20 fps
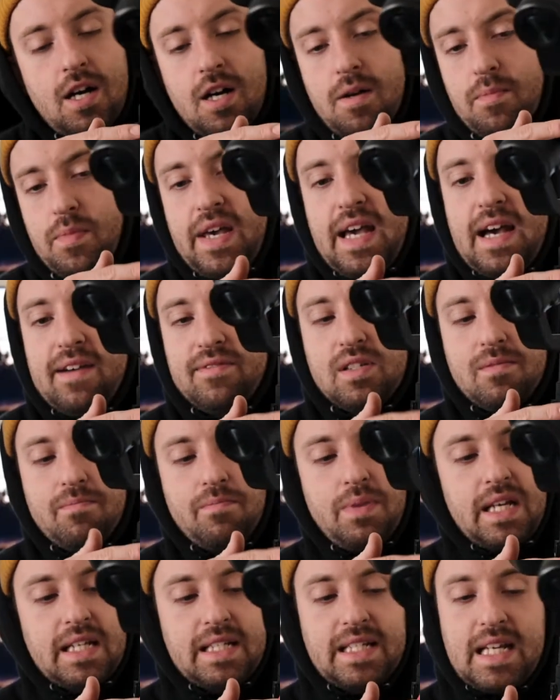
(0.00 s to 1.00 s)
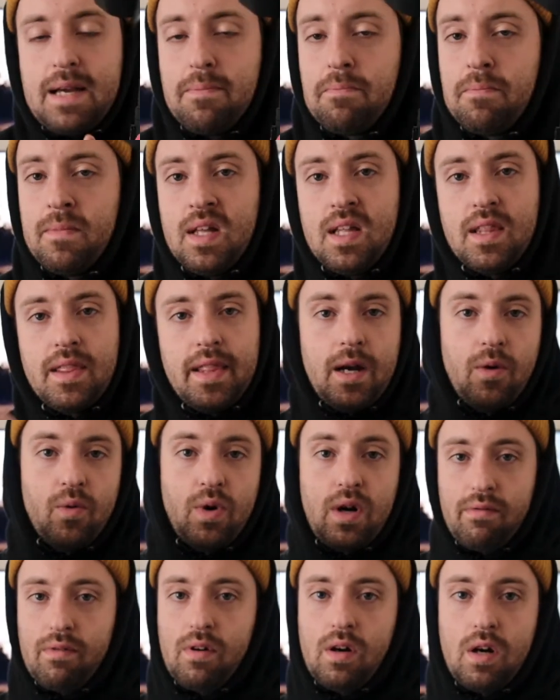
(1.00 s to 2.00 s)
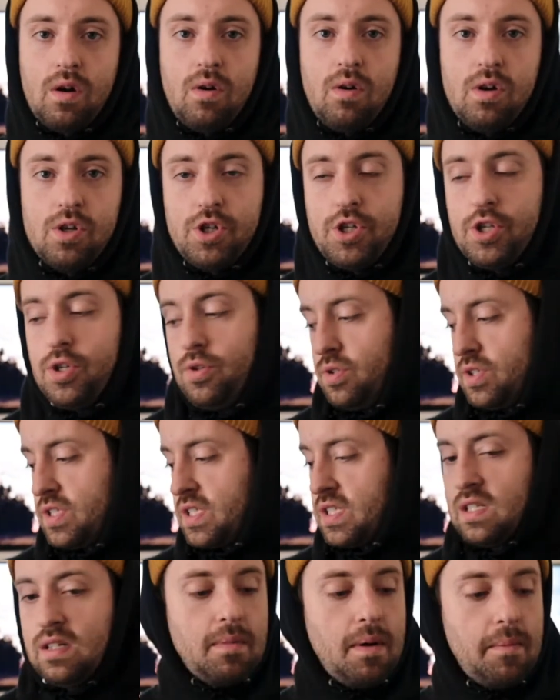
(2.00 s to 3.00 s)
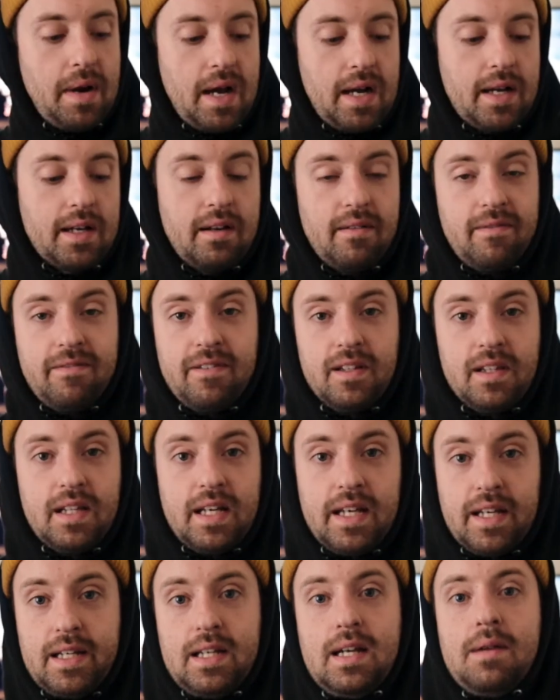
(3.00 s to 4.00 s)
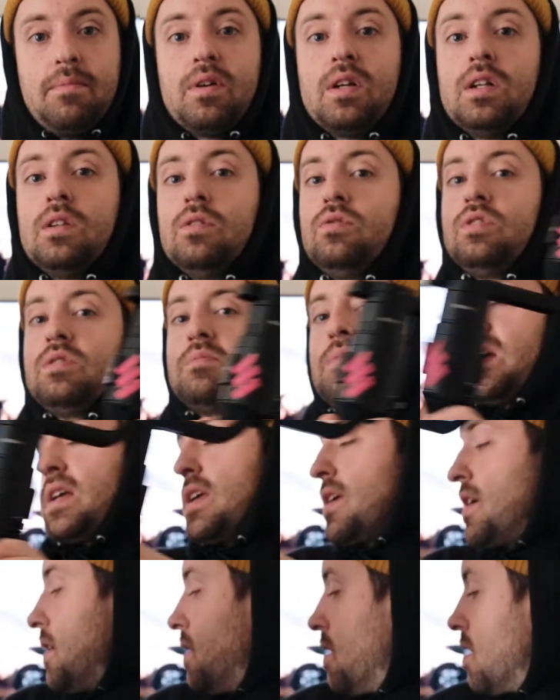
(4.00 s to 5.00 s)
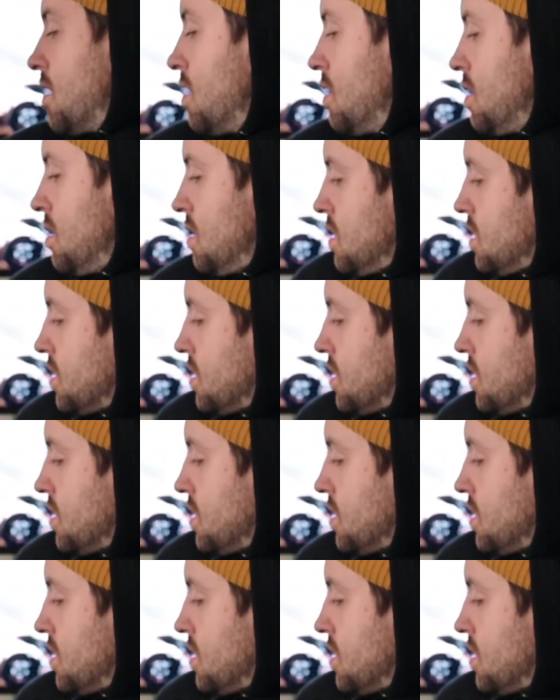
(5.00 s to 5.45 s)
they have some pink tape that whenever I go on shoots, I'm not gonna feel like I'm gonna lose my gear.